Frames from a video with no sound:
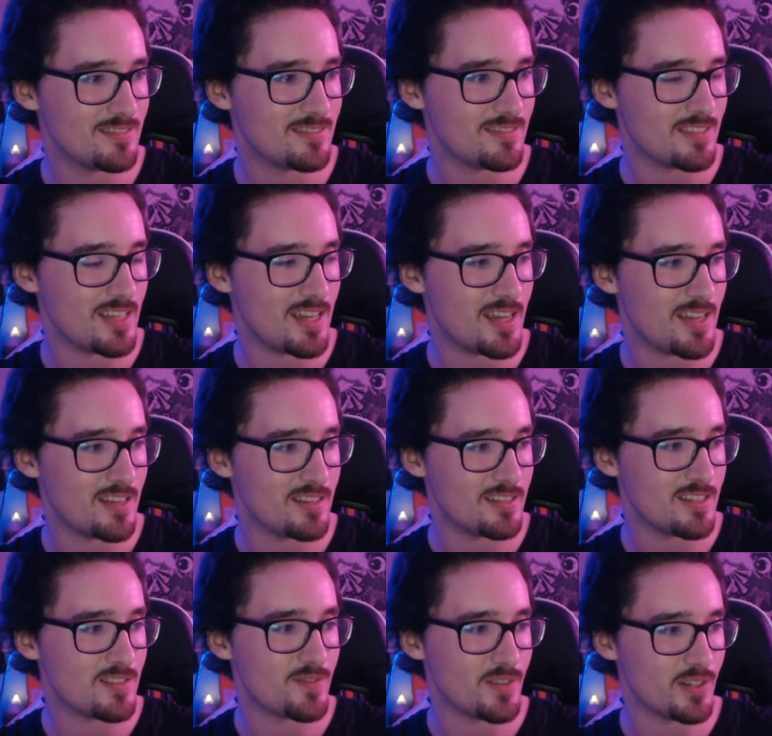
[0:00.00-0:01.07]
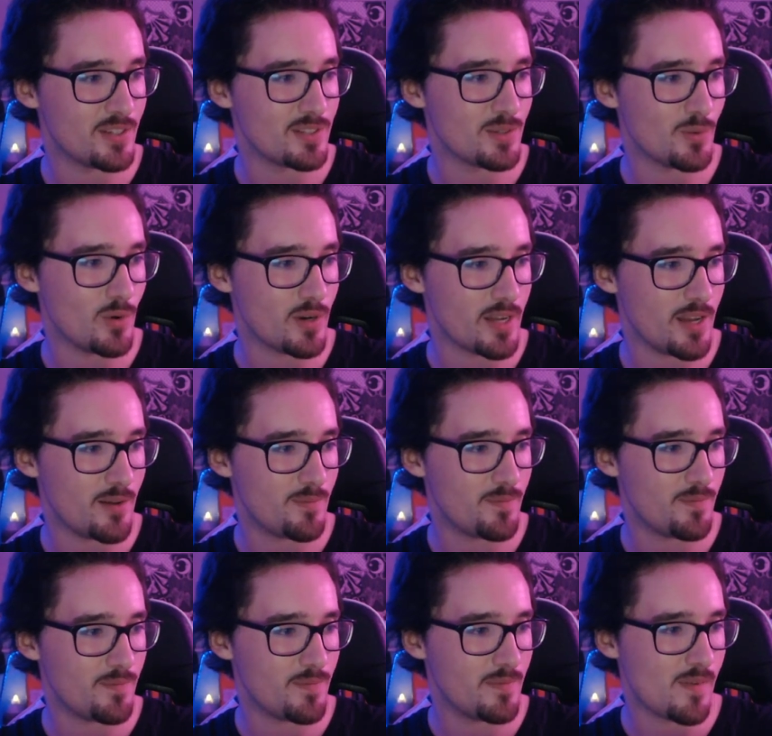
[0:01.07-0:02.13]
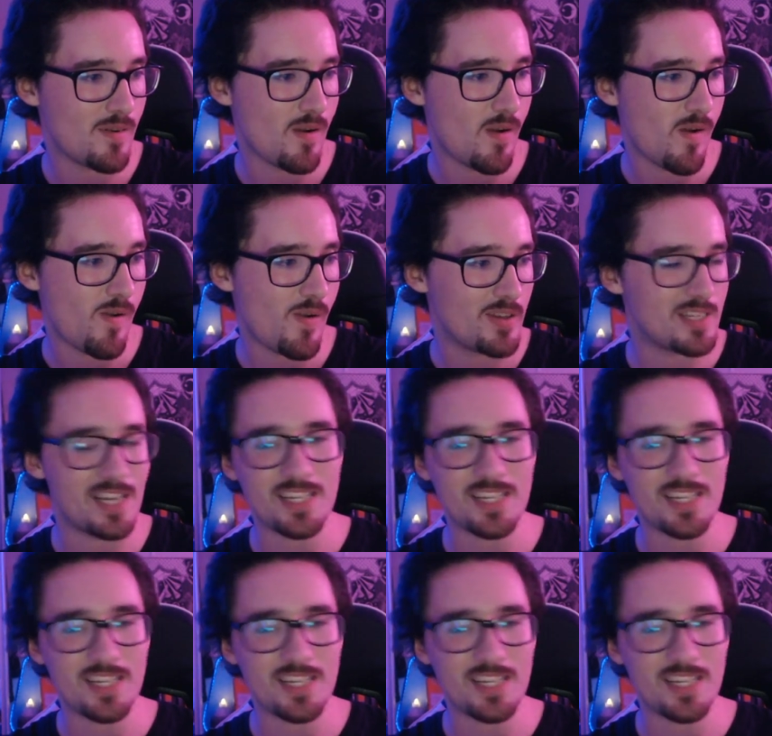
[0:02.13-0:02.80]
Yeah, it does feel good to walk out. I